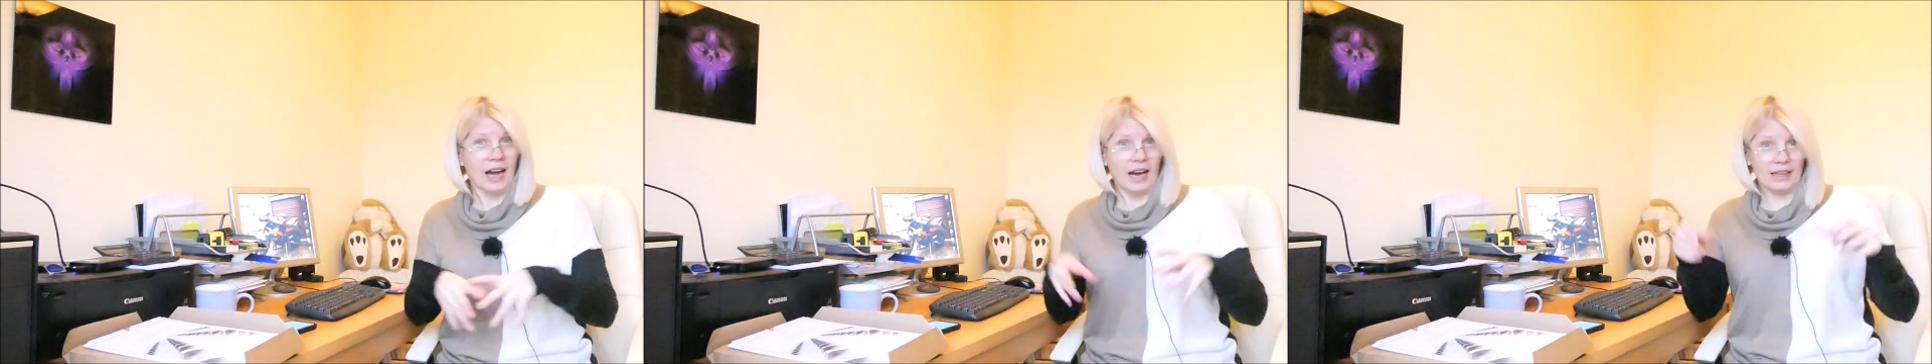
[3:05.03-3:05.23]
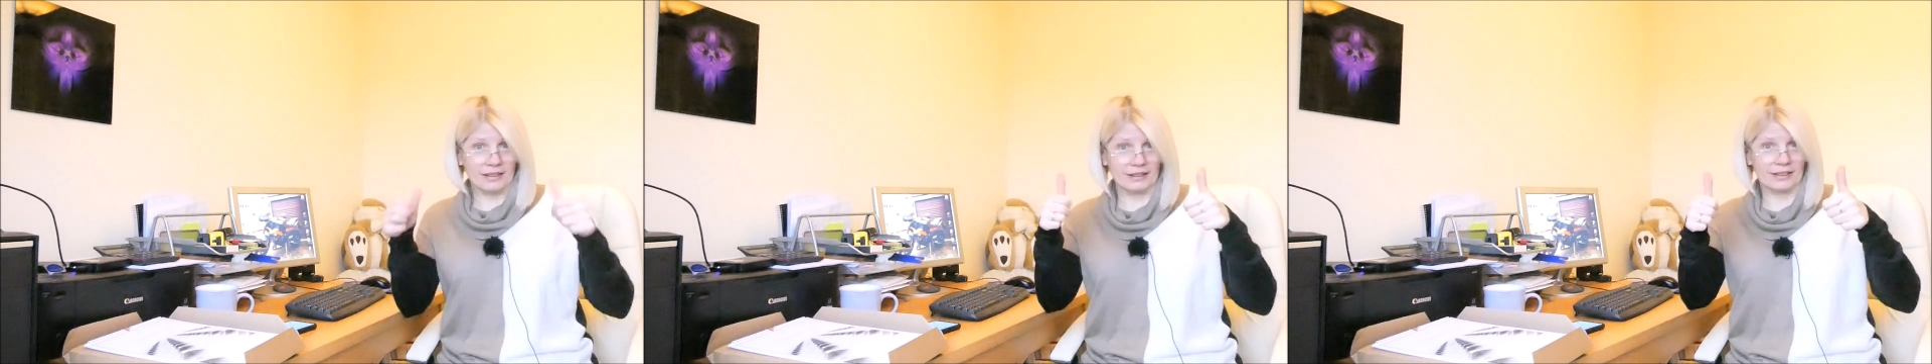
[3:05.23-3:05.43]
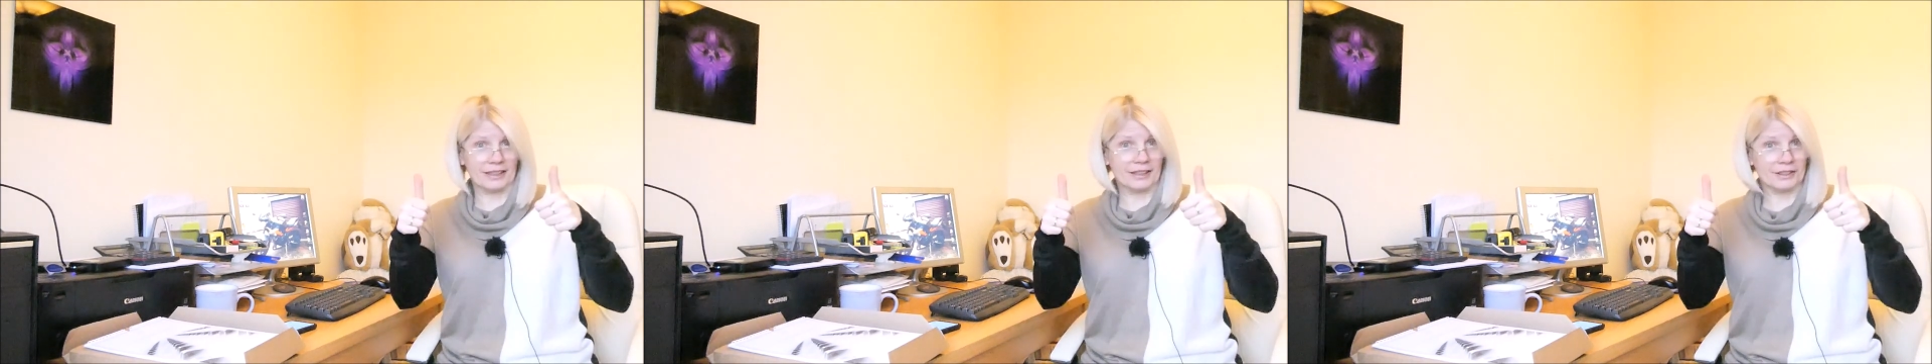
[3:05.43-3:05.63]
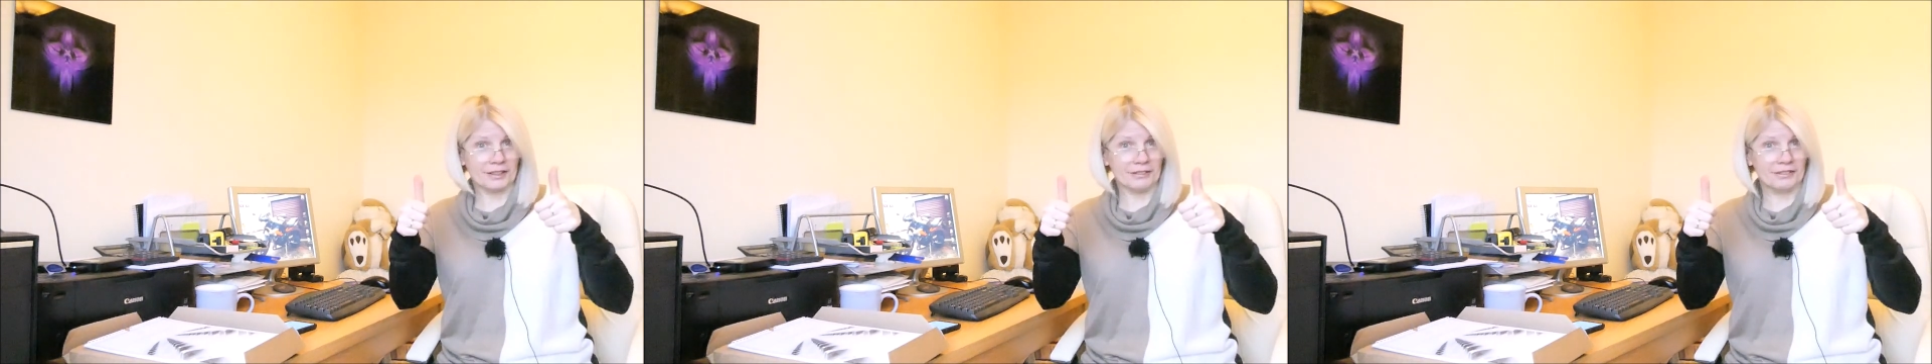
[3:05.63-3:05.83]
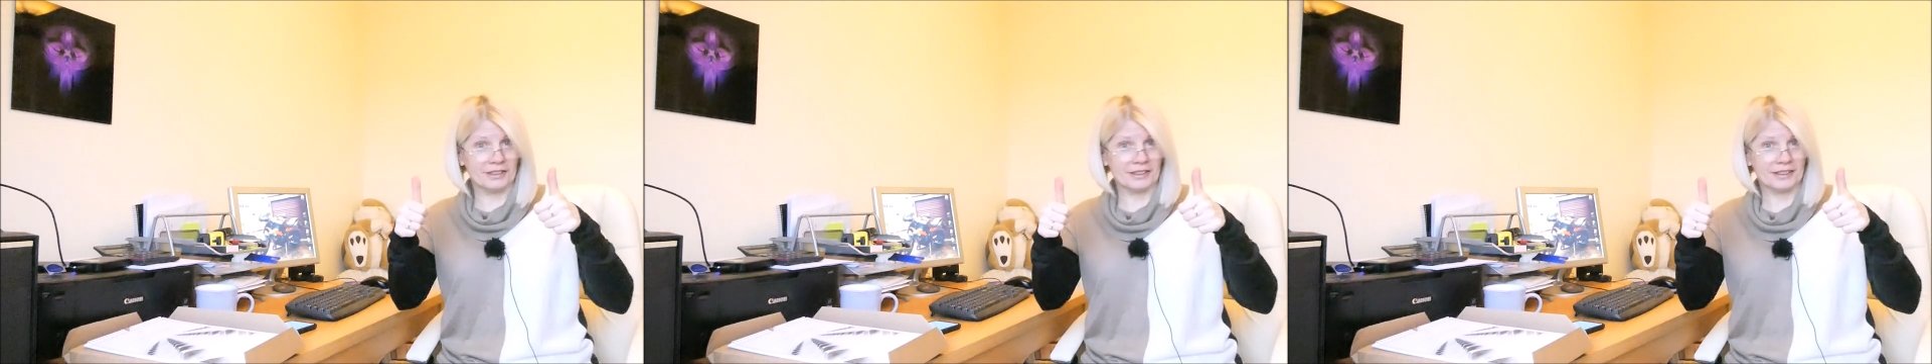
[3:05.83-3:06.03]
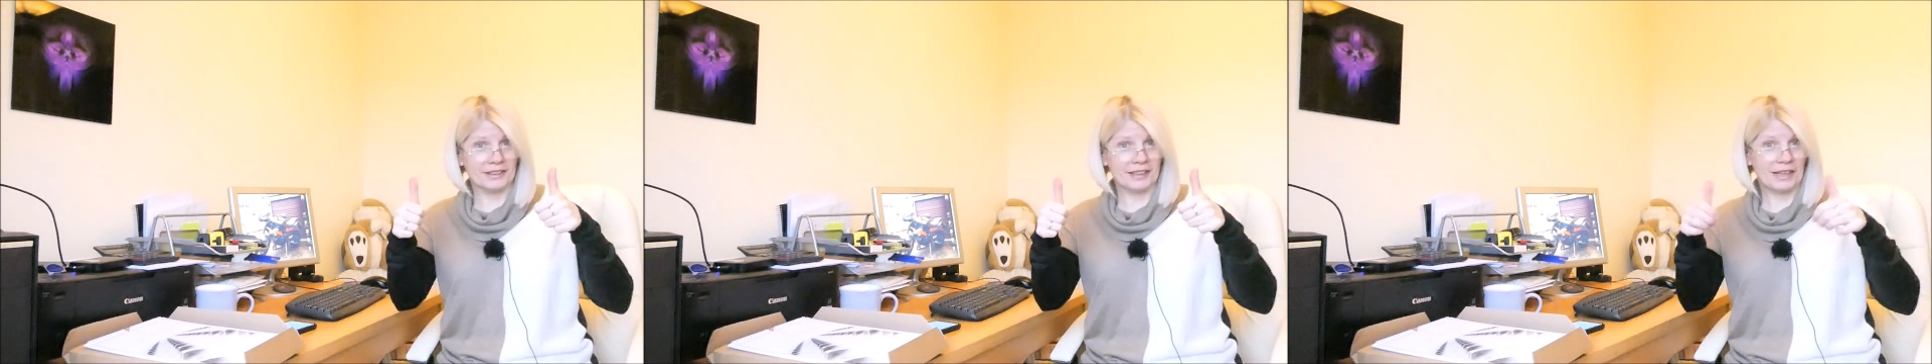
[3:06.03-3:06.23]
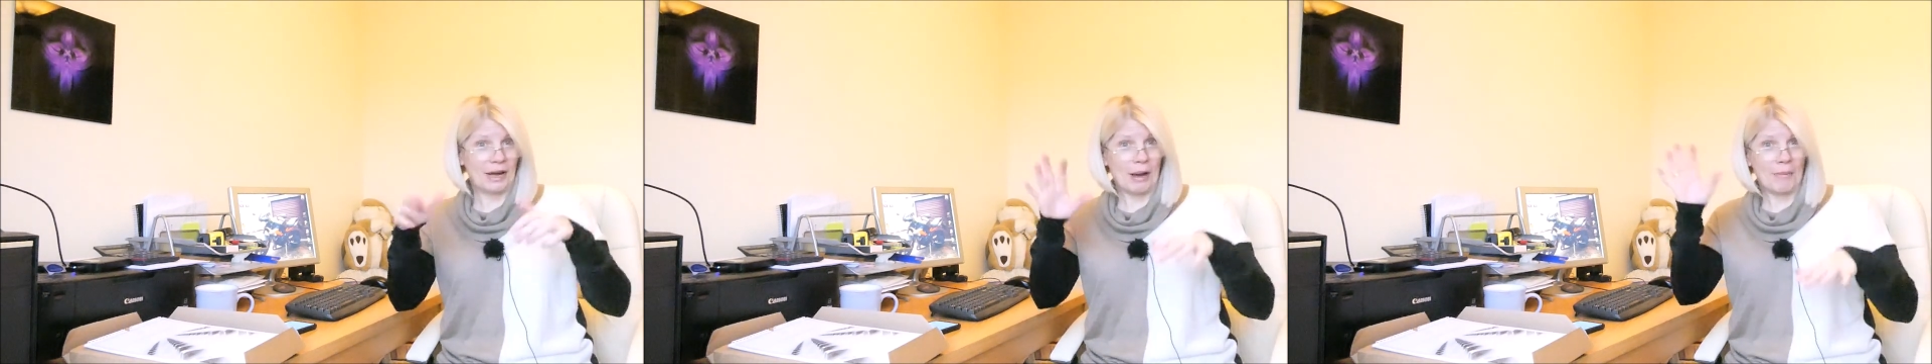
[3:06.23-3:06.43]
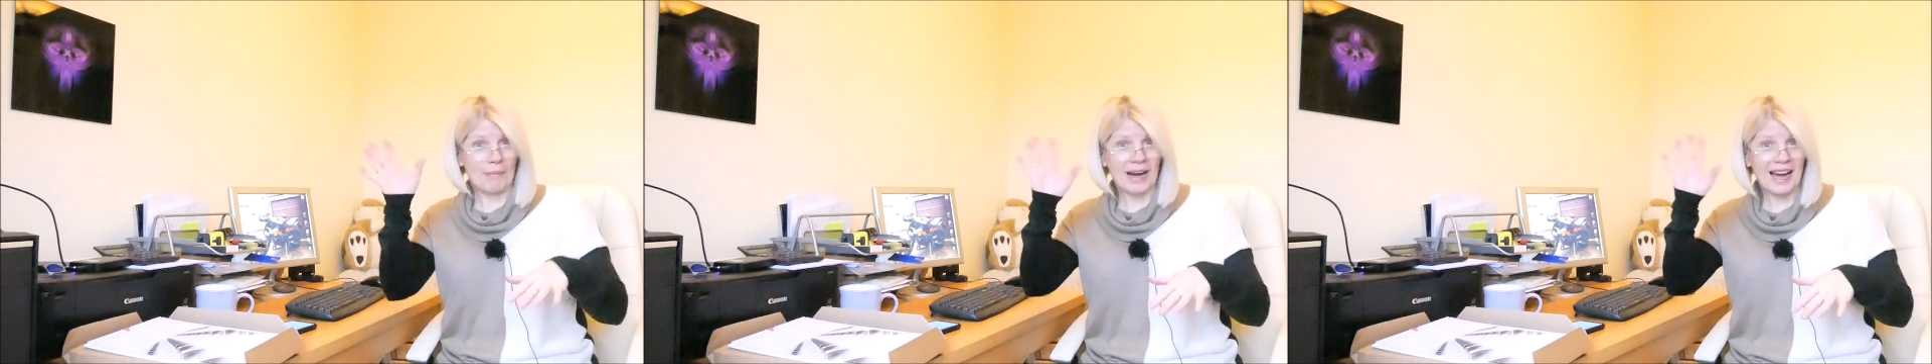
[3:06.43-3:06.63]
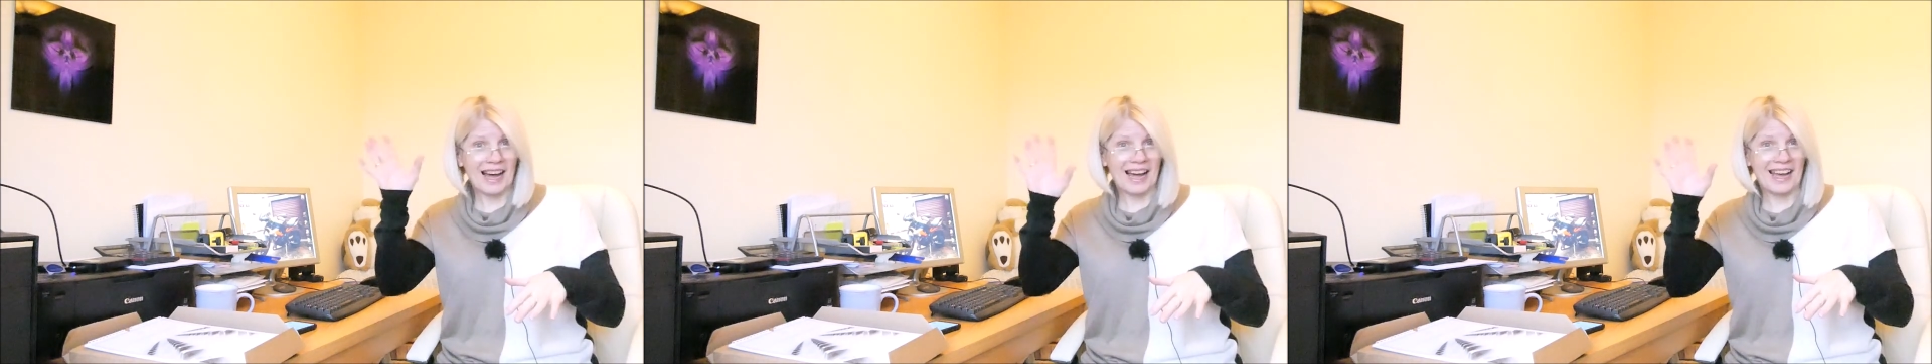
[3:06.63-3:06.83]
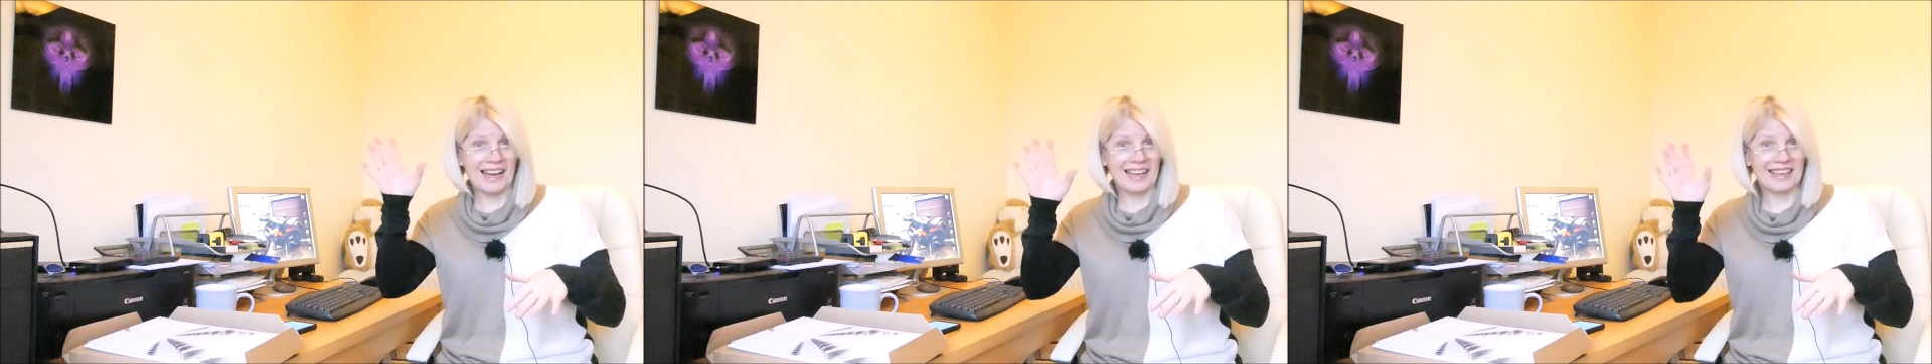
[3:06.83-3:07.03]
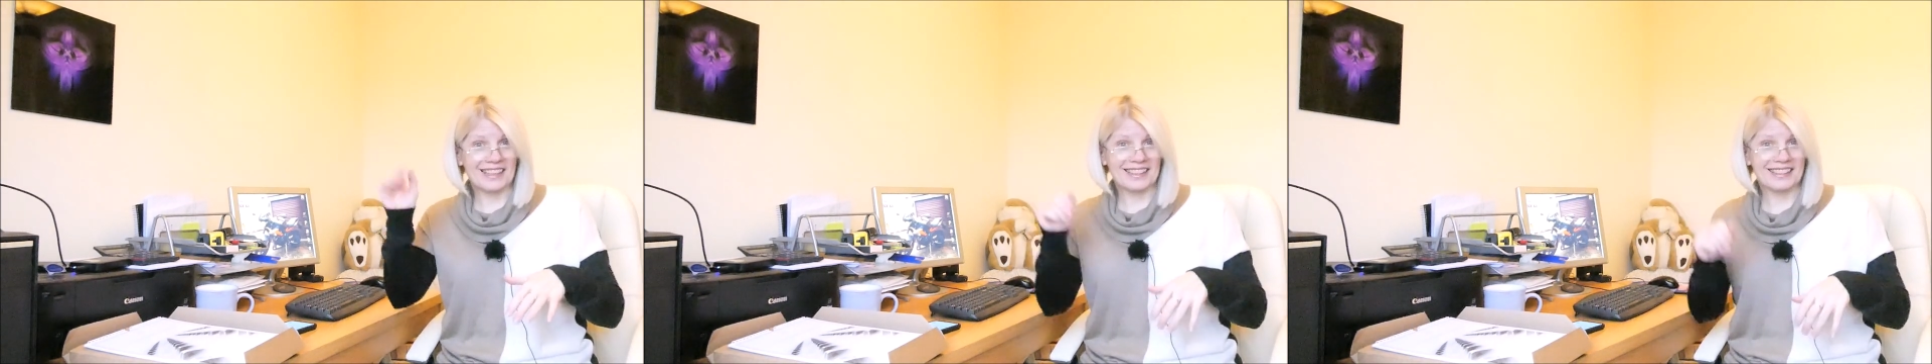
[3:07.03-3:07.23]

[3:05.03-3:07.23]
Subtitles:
and I'll see you soon. Bye.